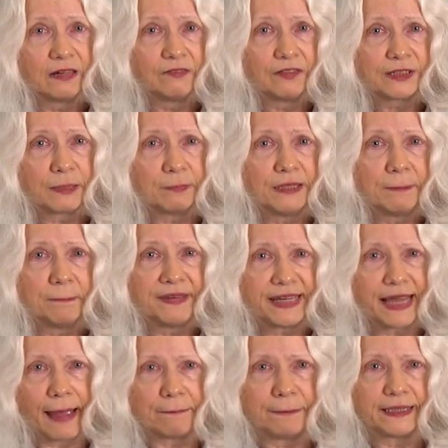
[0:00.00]
Vitamin
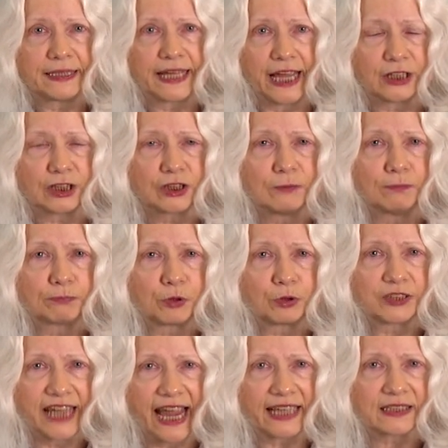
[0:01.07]
B application
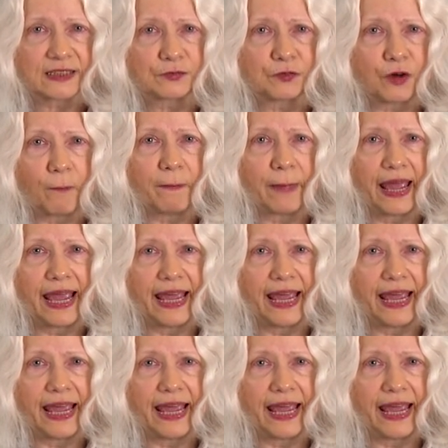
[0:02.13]
protects from